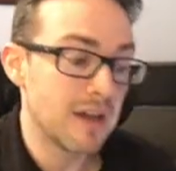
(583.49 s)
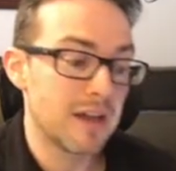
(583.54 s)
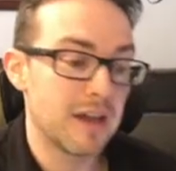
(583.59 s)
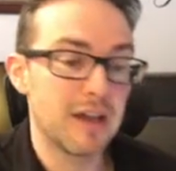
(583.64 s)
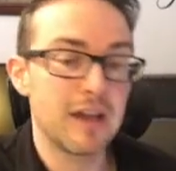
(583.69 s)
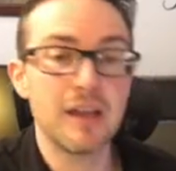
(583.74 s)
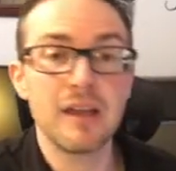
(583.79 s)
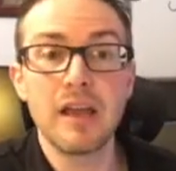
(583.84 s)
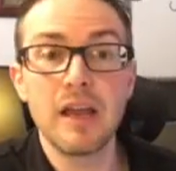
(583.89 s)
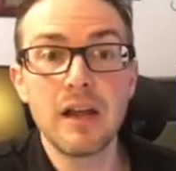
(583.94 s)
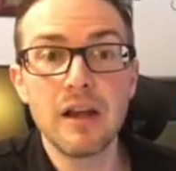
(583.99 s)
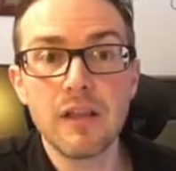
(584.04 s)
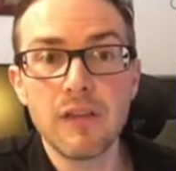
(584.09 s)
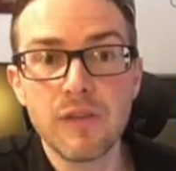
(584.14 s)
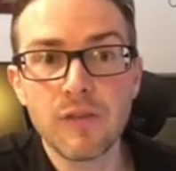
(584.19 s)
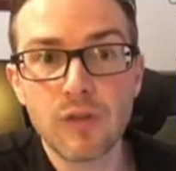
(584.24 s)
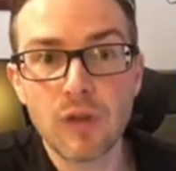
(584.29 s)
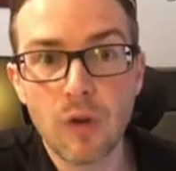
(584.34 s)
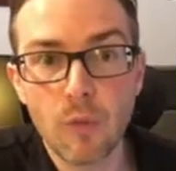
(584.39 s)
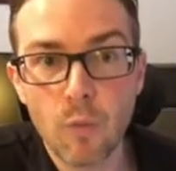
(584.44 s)
it
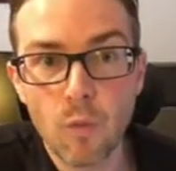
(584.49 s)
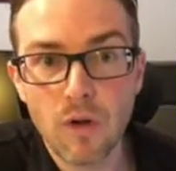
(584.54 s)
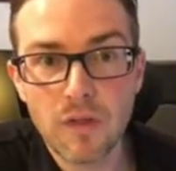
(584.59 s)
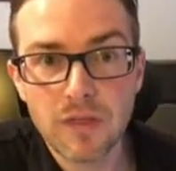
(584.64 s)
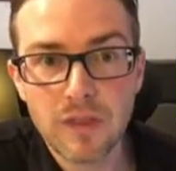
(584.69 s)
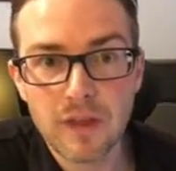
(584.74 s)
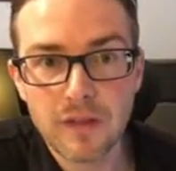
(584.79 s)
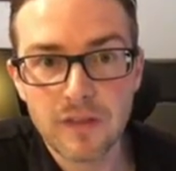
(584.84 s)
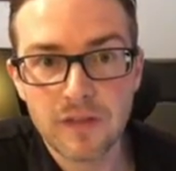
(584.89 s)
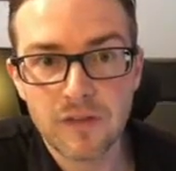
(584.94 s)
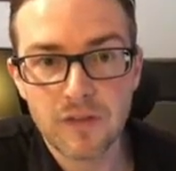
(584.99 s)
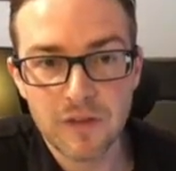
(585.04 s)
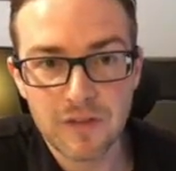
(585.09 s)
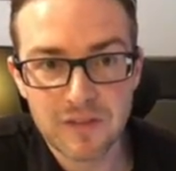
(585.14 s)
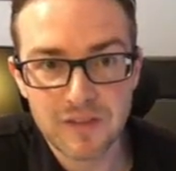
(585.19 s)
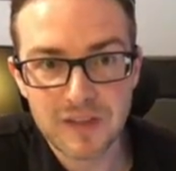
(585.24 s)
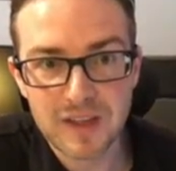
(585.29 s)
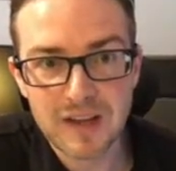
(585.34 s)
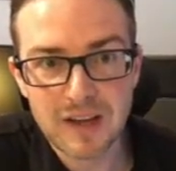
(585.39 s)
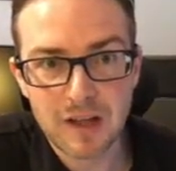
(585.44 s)
is one that's
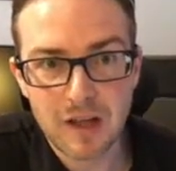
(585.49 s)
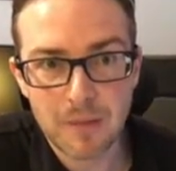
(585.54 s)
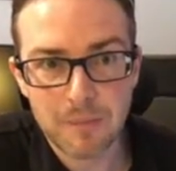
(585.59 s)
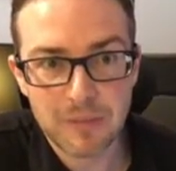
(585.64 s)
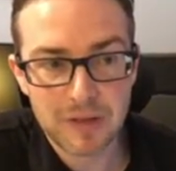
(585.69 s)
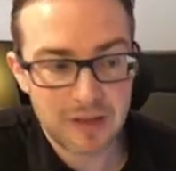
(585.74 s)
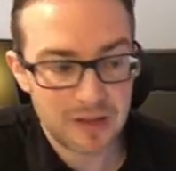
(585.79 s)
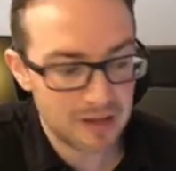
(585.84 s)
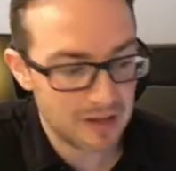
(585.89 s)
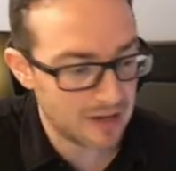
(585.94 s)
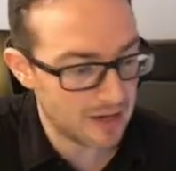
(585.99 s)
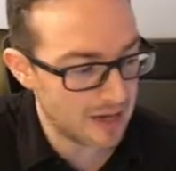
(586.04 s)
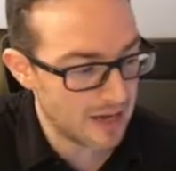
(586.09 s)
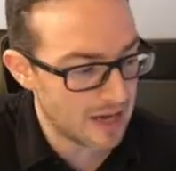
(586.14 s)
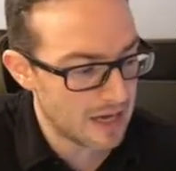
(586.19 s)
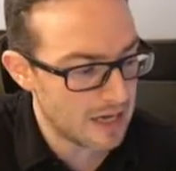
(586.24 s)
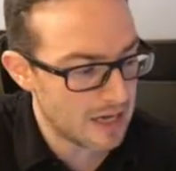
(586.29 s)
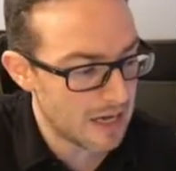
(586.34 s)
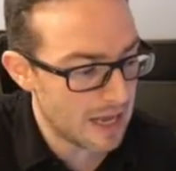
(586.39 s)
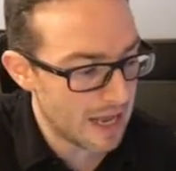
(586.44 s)
setting up
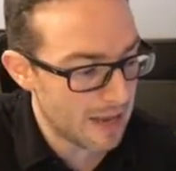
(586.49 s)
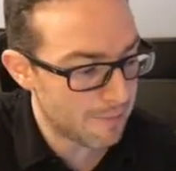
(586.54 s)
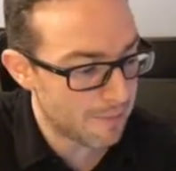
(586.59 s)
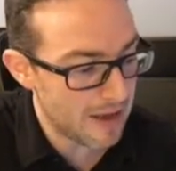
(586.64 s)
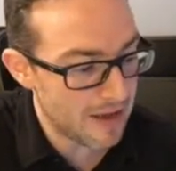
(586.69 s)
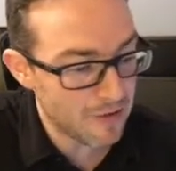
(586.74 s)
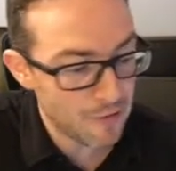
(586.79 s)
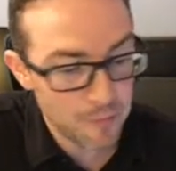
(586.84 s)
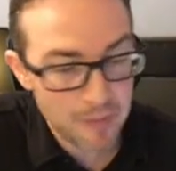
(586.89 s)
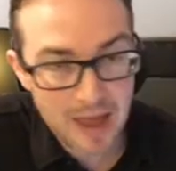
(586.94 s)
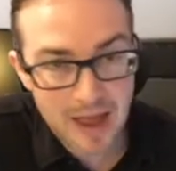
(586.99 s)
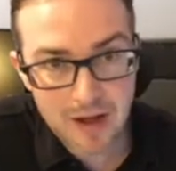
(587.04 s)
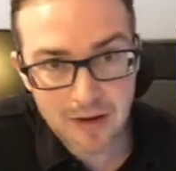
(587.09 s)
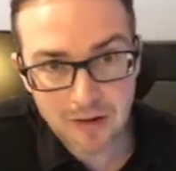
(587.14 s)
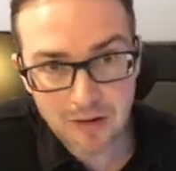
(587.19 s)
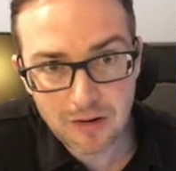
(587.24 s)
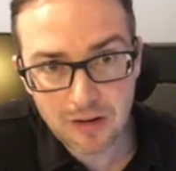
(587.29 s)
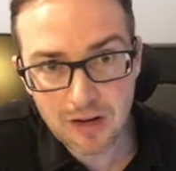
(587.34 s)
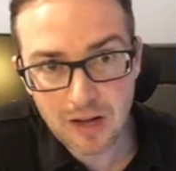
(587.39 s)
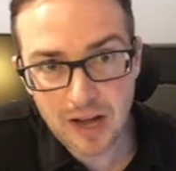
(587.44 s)
in a base
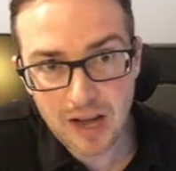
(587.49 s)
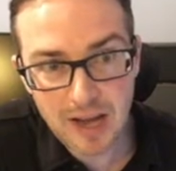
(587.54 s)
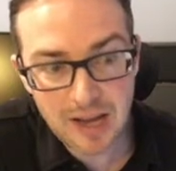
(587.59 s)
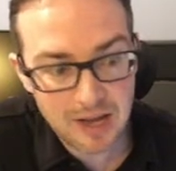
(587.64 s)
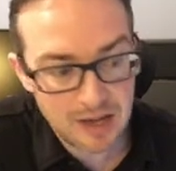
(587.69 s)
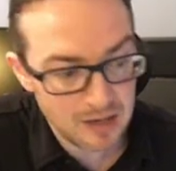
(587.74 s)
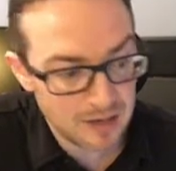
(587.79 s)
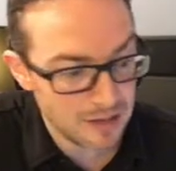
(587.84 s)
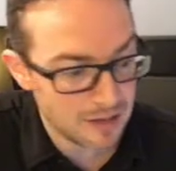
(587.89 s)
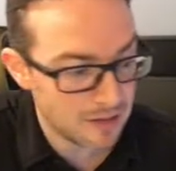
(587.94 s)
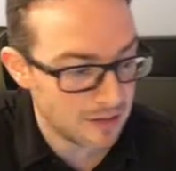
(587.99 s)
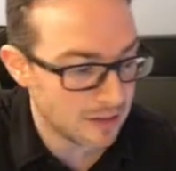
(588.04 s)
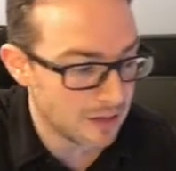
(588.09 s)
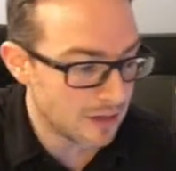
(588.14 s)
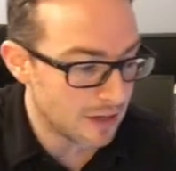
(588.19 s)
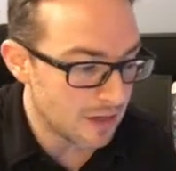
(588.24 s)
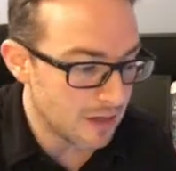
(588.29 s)
pattern, and